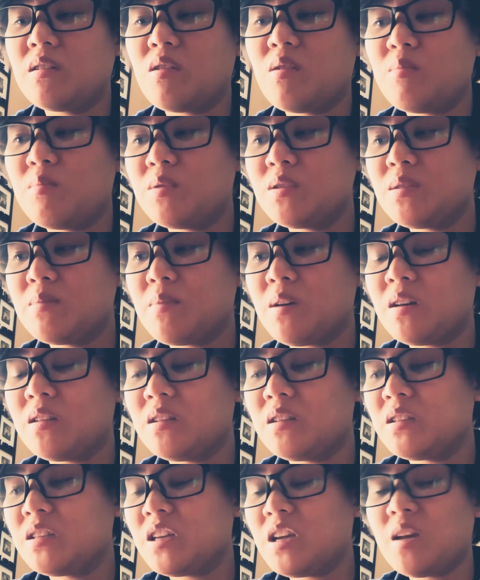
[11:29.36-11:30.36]
almost
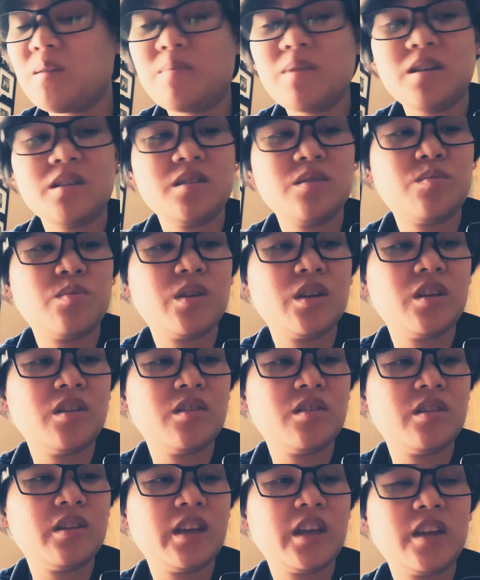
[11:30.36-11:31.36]
about the same as a
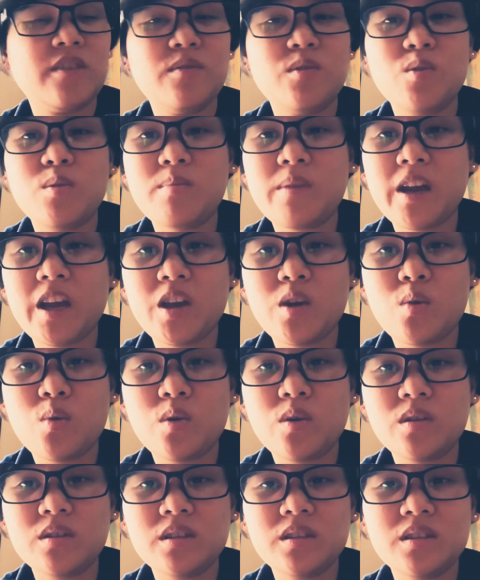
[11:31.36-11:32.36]
regular, like if you were buying
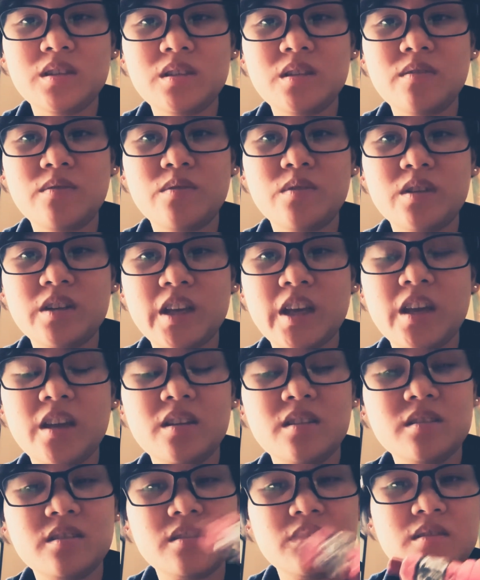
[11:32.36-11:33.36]
coils and stuff for
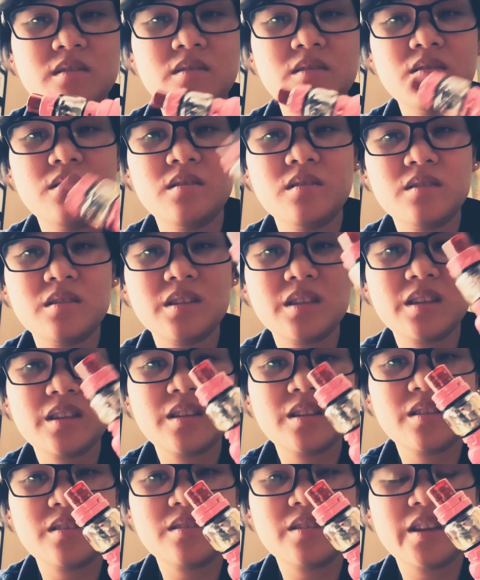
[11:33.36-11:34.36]
tanks. I
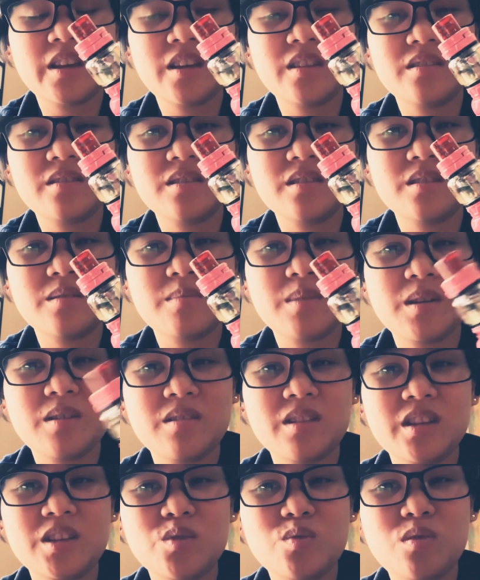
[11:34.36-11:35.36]
think tanks is
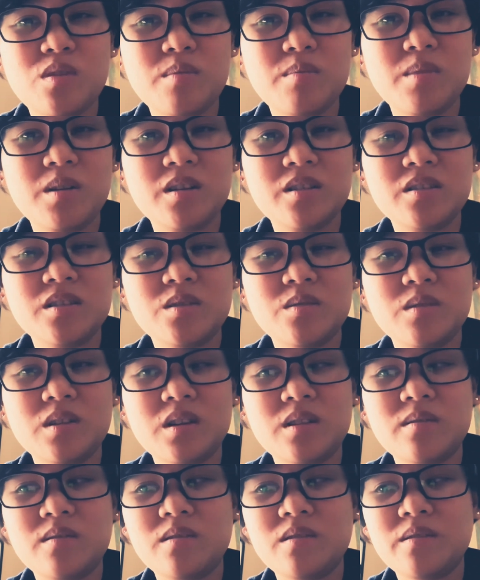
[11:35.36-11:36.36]
about like $12 or
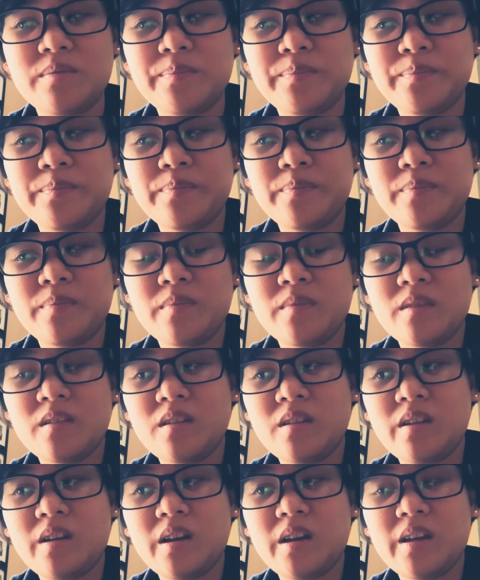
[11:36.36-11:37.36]
whatever.
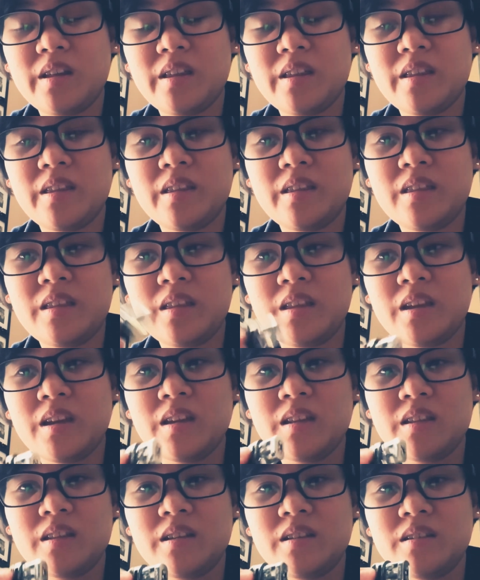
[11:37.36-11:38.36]
I
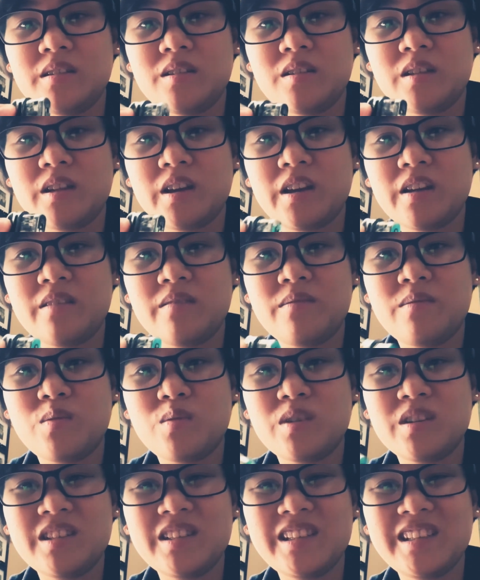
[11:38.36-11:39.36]
think these are like
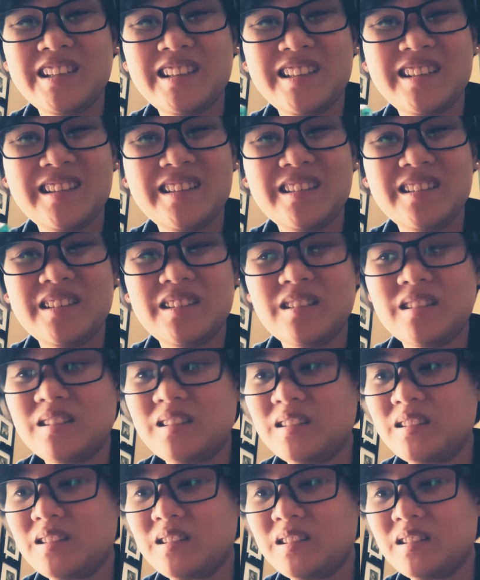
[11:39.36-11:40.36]

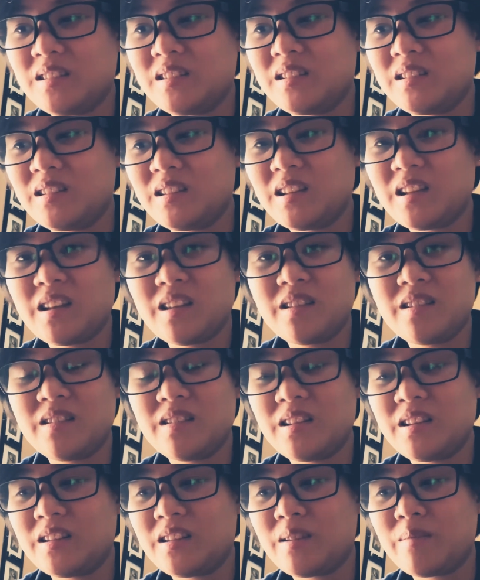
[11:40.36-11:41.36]
14.
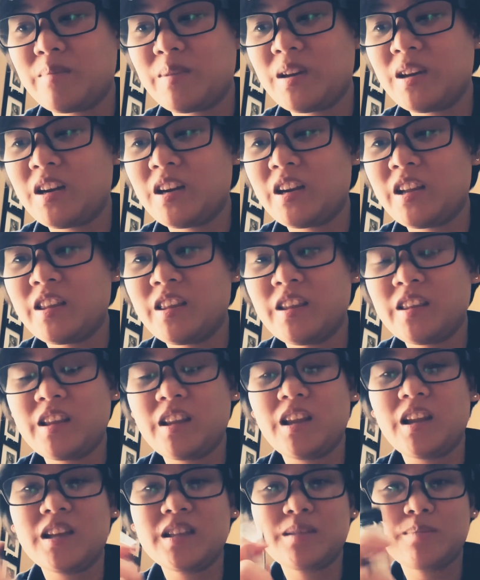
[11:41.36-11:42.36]
Not that bad, and I
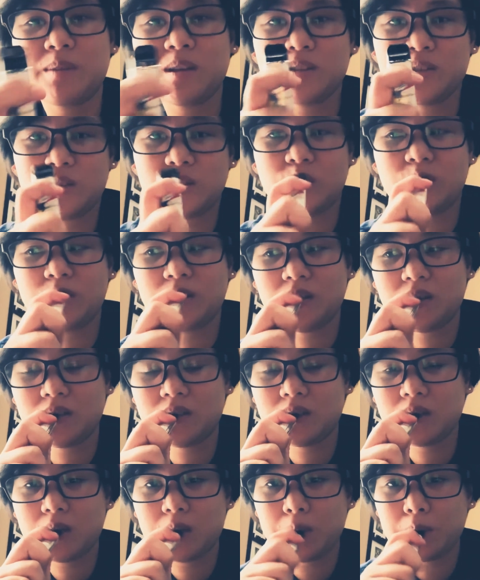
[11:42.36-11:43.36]
think they last about 2
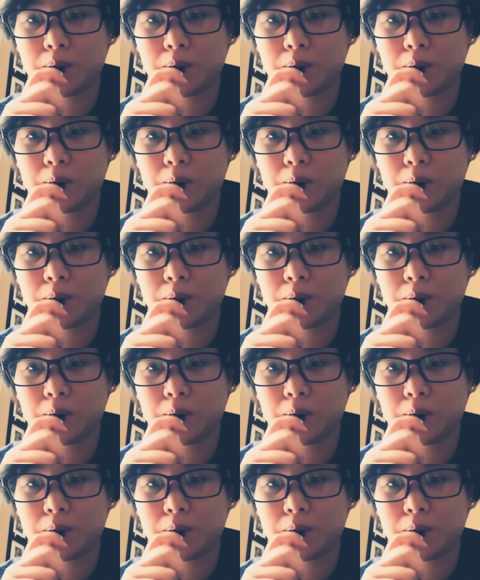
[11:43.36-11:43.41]
weeks.